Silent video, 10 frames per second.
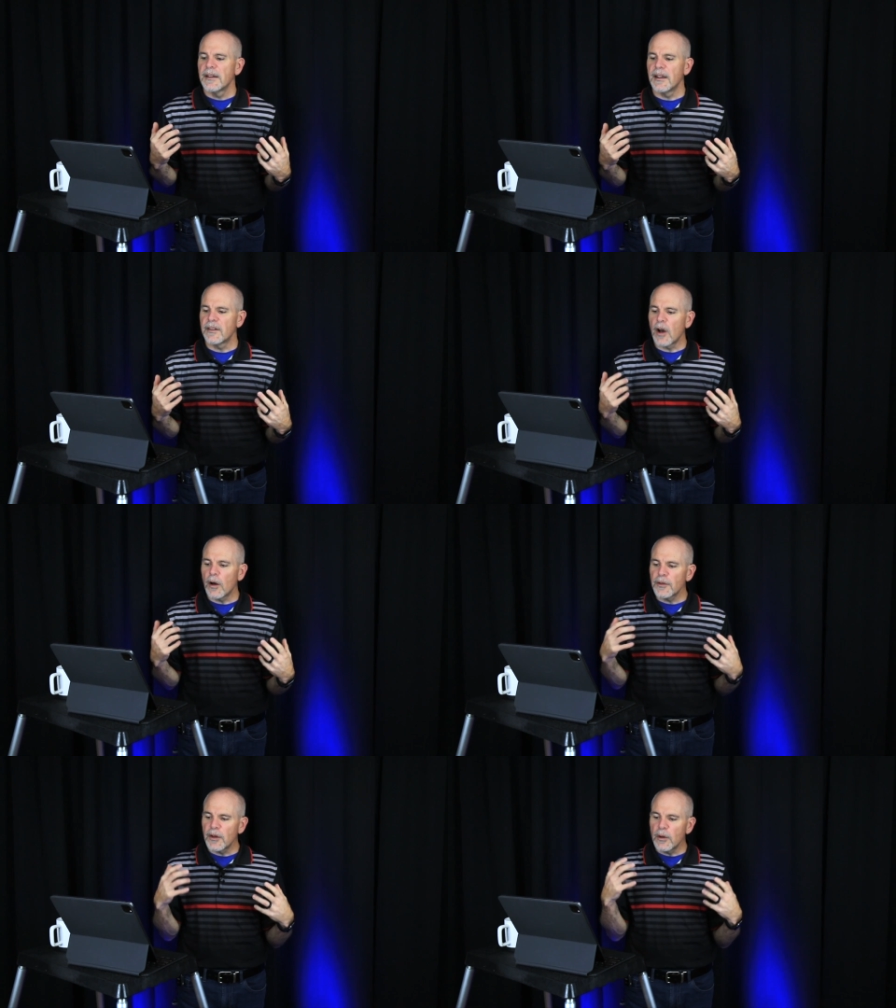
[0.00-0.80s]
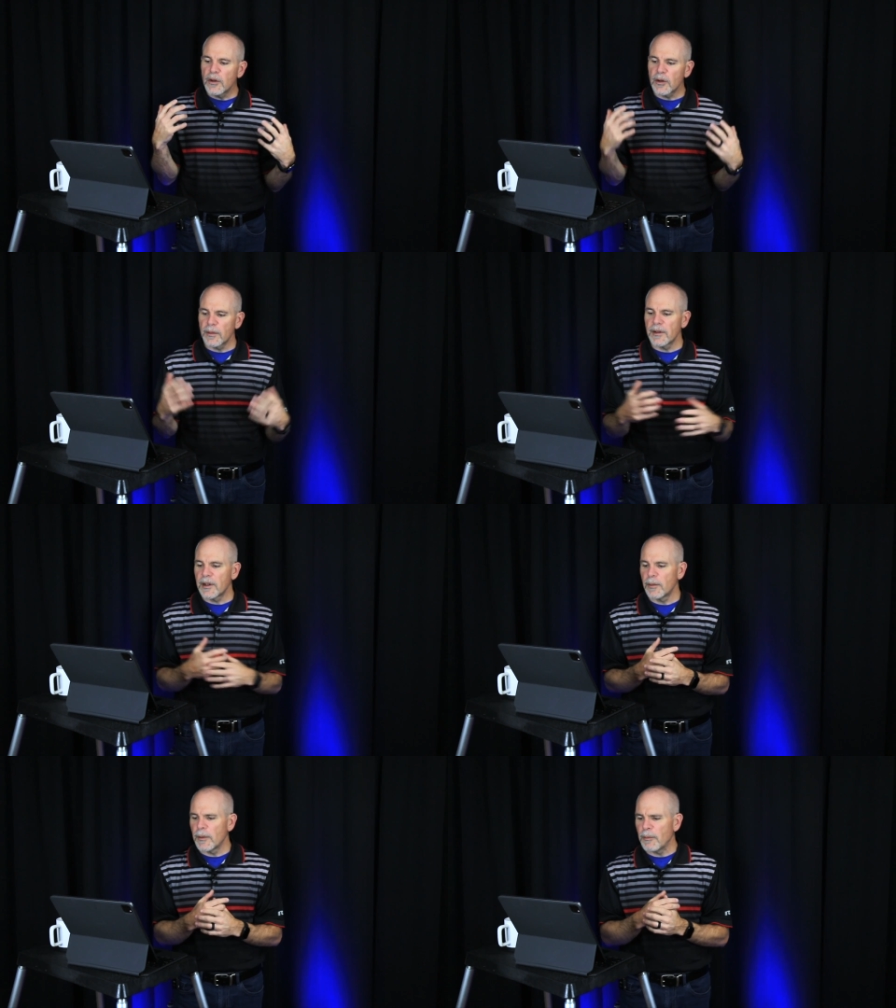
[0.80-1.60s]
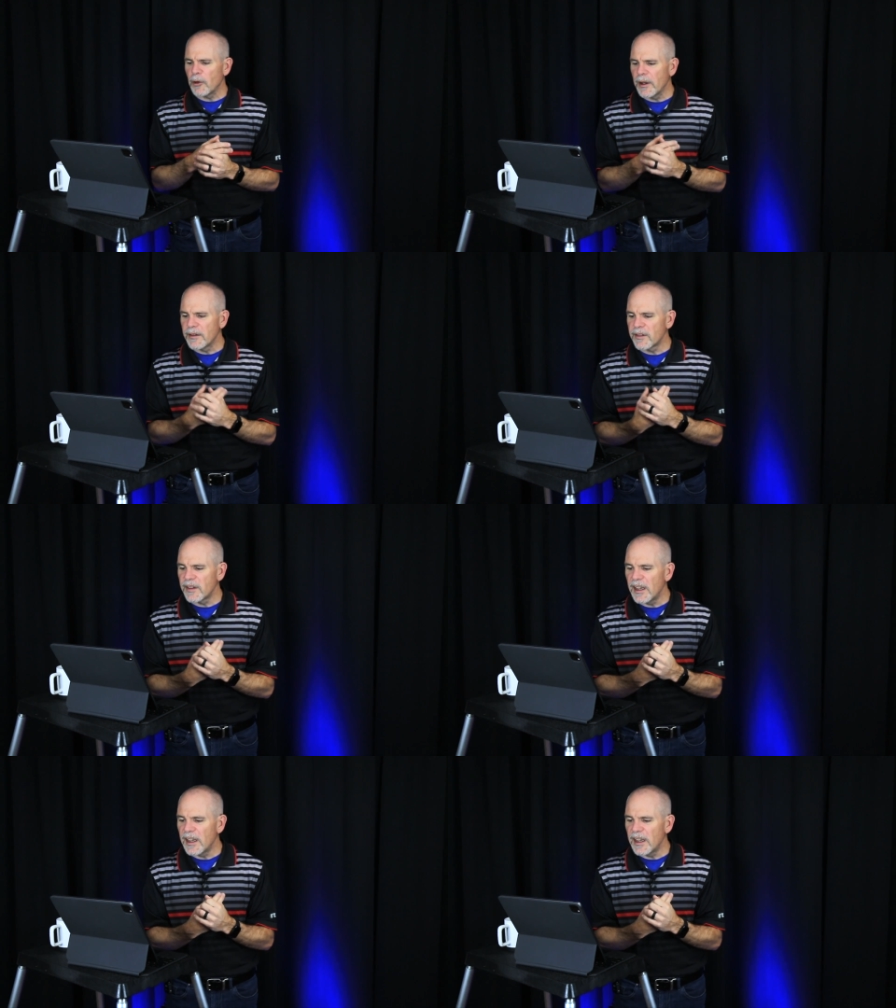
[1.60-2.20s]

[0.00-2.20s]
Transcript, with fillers: that's also commemorates